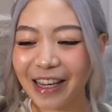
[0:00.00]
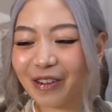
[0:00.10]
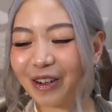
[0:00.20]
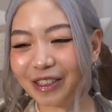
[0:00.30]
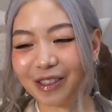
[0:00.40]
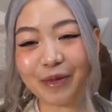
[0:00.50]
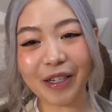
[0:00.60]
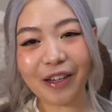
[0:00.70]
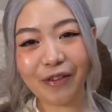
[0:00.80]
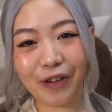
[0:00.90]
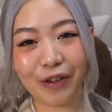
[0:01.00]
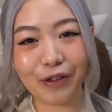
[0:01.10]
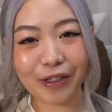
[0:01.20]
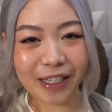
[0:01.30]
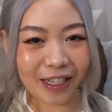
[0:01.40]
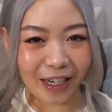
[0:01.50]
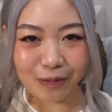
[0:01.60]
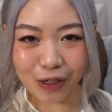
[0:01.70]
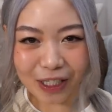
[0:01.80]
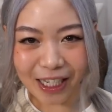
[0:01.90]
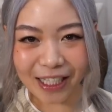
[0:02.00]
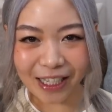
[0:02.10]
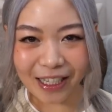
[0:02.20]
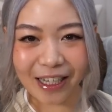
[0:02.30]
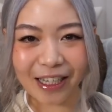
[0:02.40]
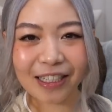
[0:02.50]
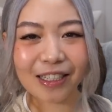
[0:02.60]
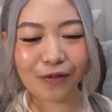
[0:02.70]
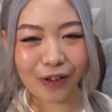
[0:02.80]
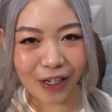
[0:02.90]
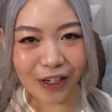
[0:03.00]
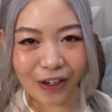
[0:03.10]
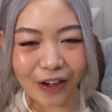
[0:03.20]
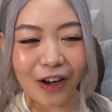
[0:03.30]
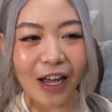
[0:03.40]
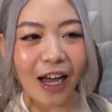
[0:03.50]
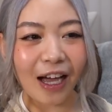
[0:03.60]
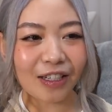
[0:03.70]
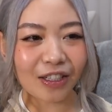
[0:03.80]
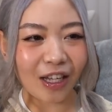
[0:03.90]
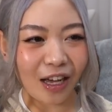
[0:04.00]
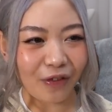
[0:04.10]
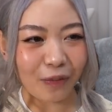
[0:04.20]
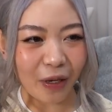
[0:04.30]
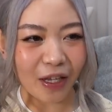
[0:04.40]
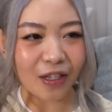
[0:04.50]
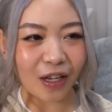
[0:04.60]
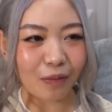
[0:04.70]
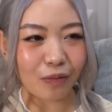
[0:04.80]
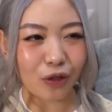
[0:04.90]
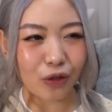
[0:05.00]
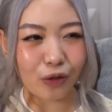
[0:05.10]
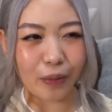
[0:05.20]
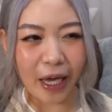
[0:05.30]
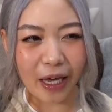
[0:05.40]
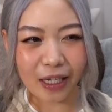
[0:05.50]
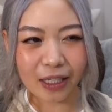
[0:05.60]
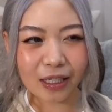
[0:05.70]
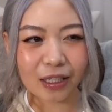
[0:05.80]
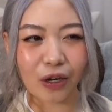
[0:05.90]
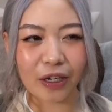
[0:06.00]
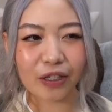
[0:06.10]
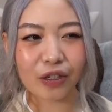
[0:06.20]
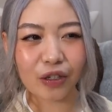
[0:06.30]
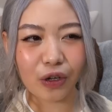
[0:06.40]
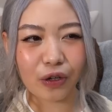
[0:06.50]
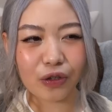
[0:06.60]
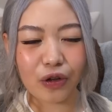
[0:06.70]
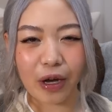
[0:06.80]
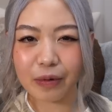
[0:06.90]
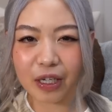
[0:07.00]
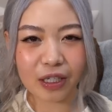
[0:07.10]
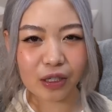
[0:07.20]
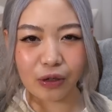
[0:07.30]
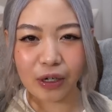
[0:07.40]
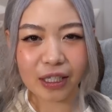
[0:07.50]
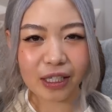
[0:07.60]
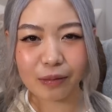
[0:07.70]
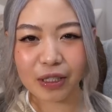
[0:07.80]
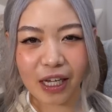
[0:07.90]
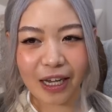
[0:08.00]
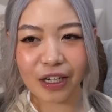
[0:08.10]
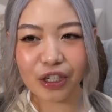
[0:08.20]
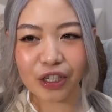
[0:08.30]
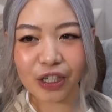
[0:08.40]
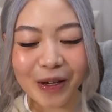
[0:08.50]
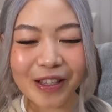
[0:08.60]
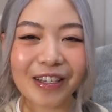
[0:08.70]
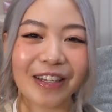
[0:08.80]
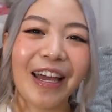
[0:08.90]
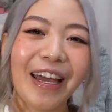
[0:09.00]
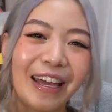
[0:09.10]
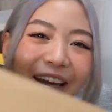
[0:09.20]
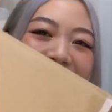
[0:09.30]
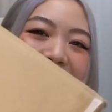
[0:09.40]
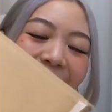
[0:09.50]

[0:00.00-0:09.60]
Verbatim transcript: There will also be a few sneaker unboxings in this video. I just haven't picked up two pairs, so I need to go to Up There store at some stage. But today,